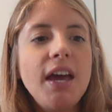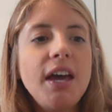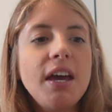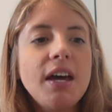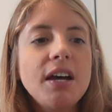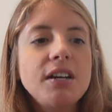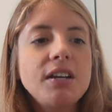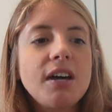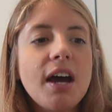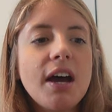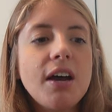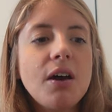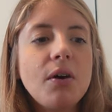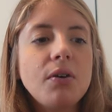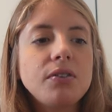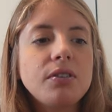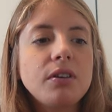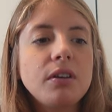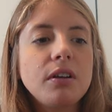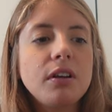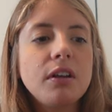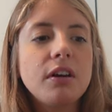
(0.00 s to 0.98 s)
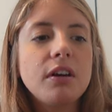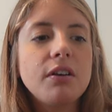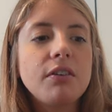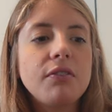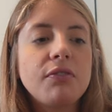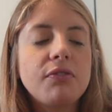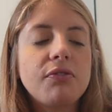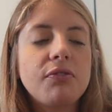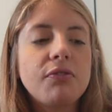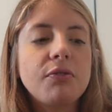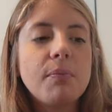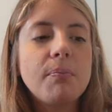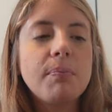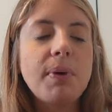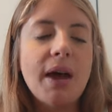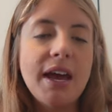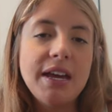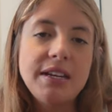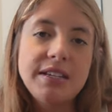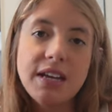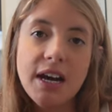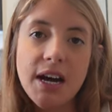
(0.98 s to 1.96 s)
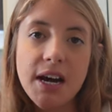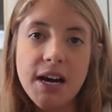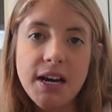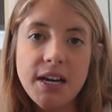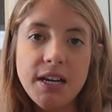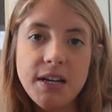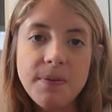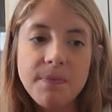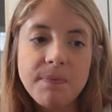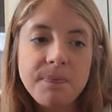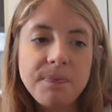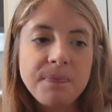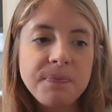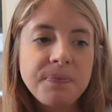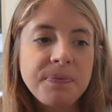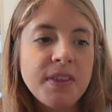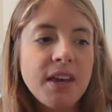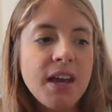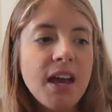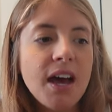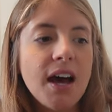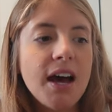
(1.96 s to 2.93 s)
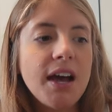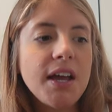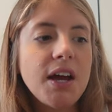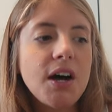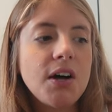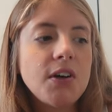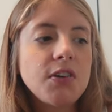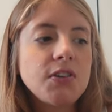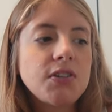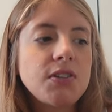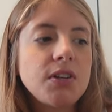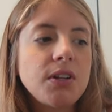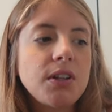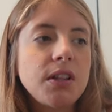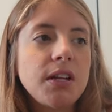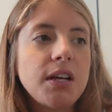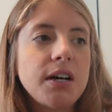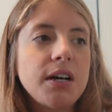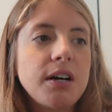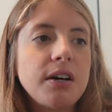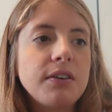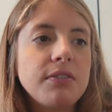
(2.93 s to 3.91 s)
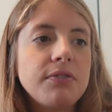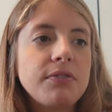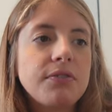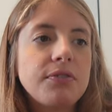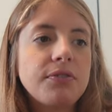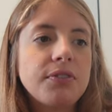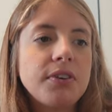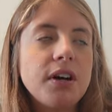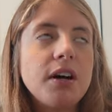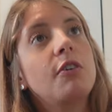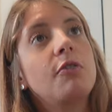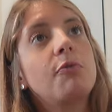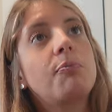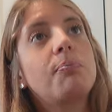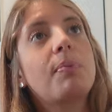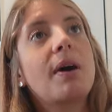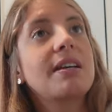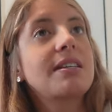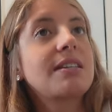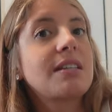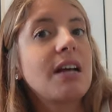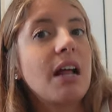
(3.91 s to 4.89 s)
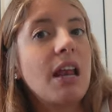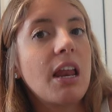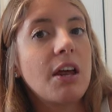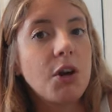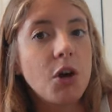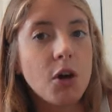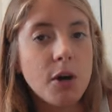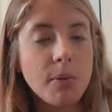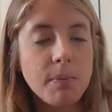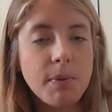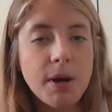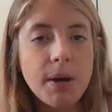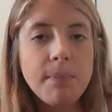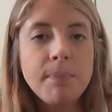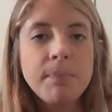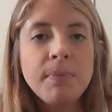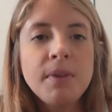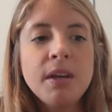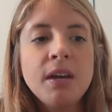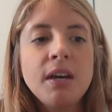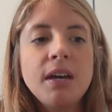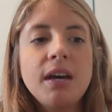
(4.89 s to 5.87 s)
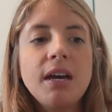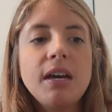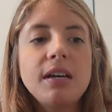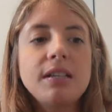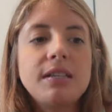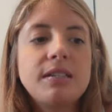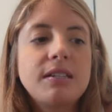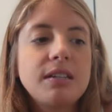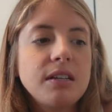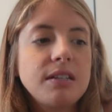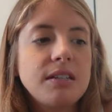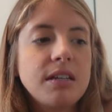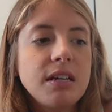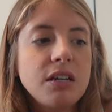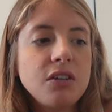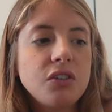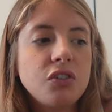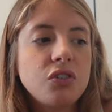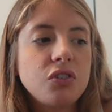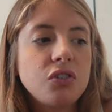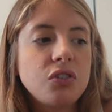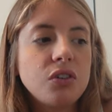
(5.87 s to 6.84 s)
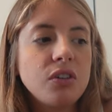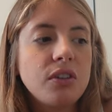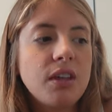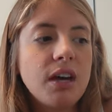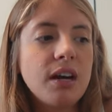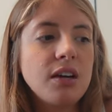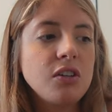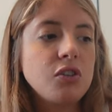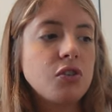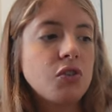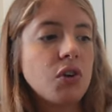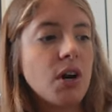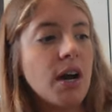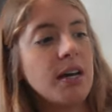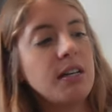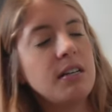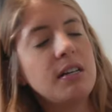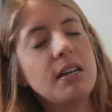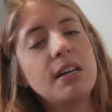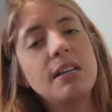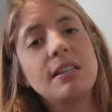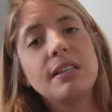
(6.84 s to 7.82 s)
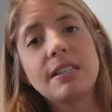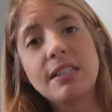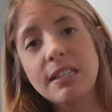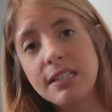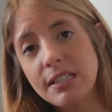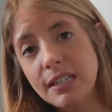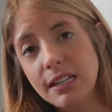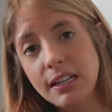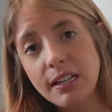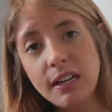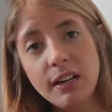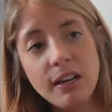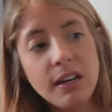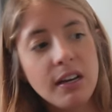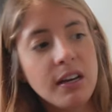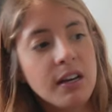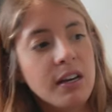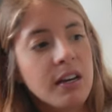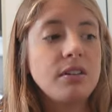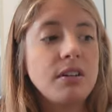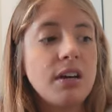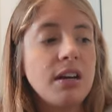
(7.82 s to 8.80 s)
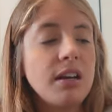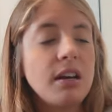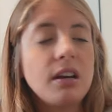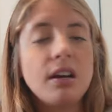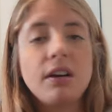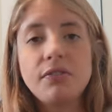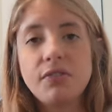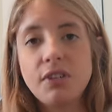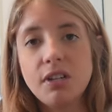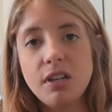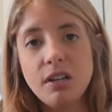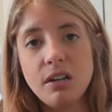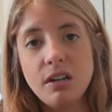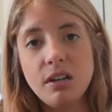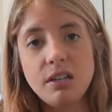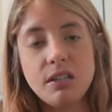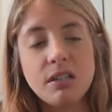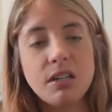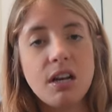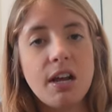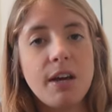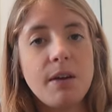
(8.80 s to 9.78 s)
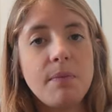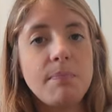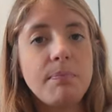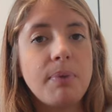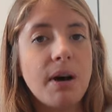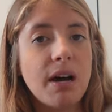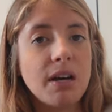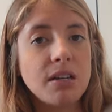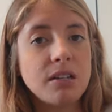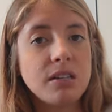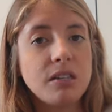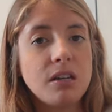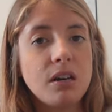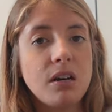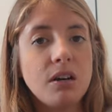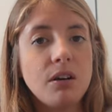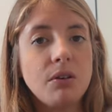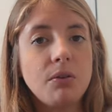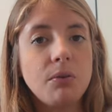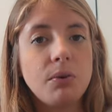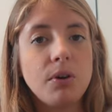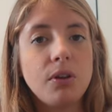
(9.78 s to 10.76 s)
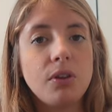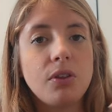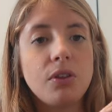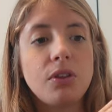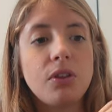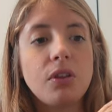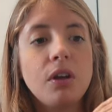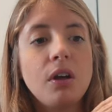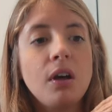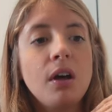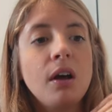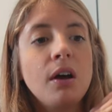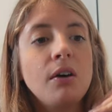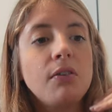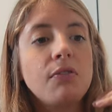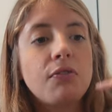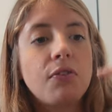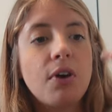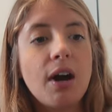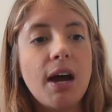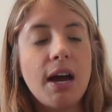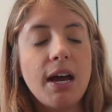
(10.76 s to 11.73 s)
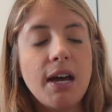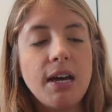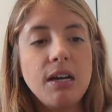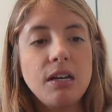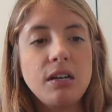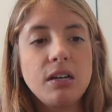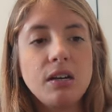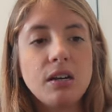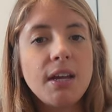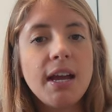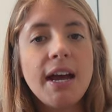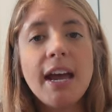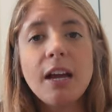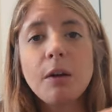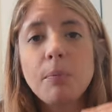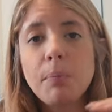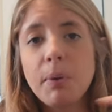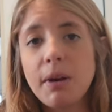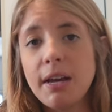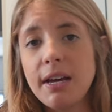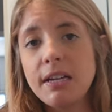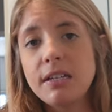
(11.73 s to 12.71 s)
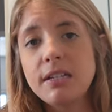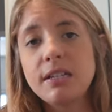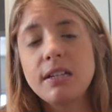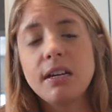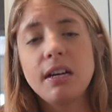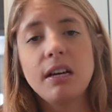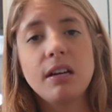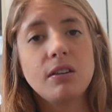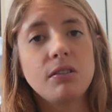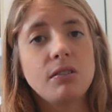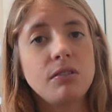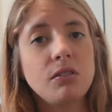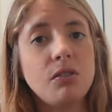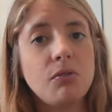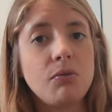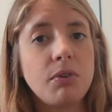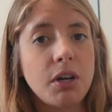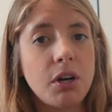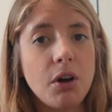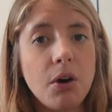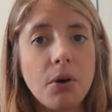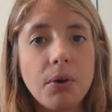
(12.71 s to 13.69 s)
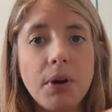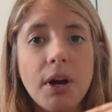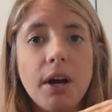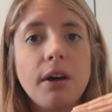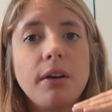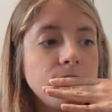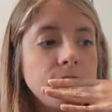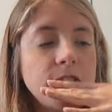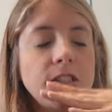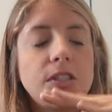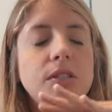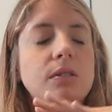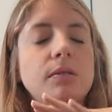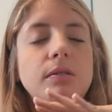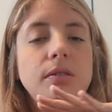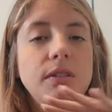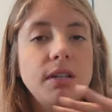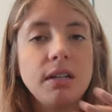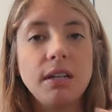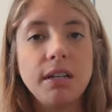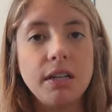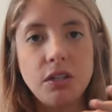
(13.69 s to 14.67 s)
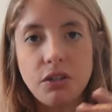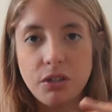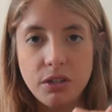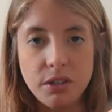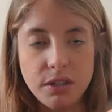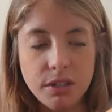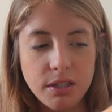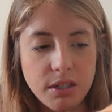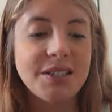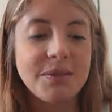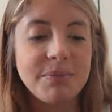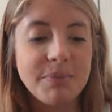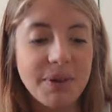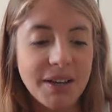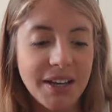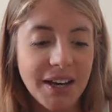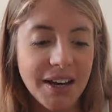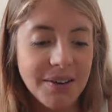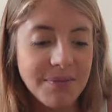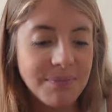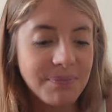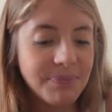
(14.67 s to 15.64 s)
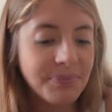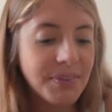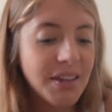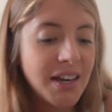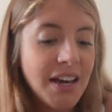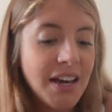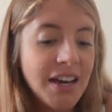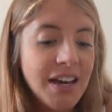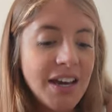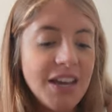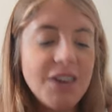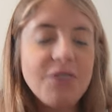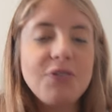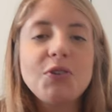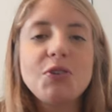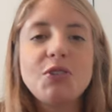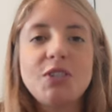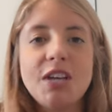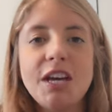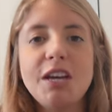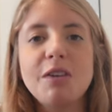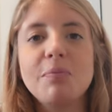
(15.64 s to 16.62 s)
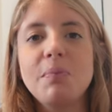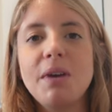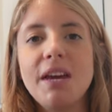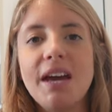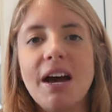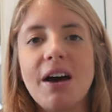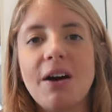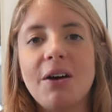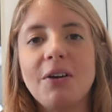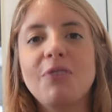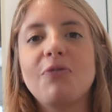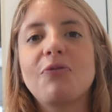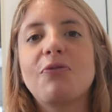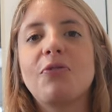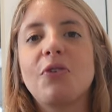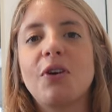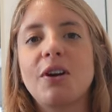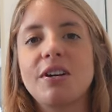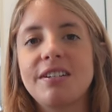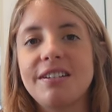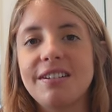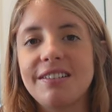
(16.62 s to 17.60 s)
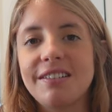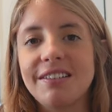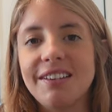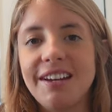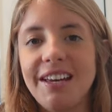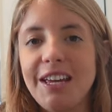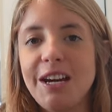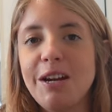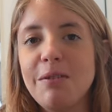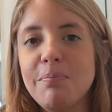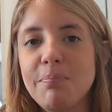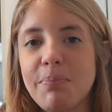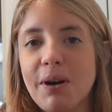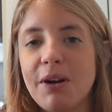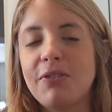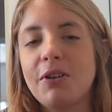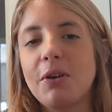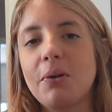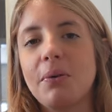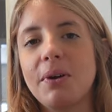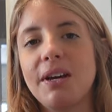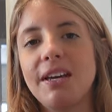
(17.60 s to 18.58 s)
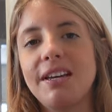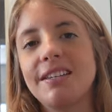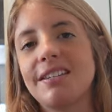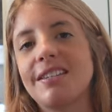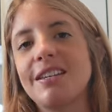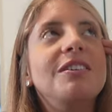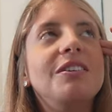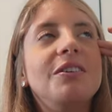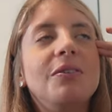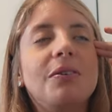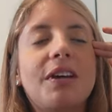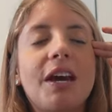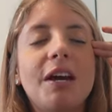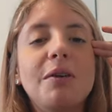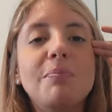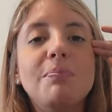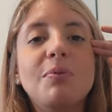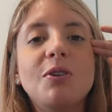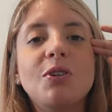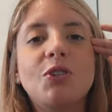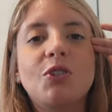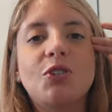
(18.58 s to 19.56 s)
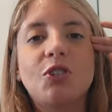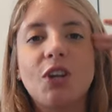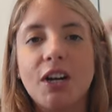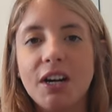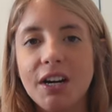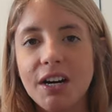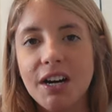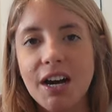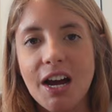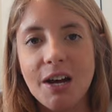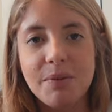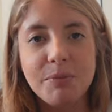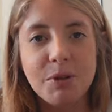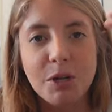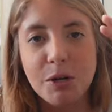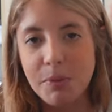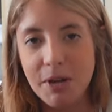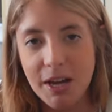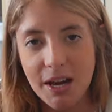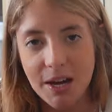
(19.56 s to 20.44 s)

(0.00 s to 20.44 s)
And I also love pad thai. I also love pasta alla norma. It's a dish that I tried in Sicily. I loved it. It's like pasta with fried eggplant and ricotta. It's delicious. But yeah, if you take me out for eating buffalo wings, you can be sure I'm gonna be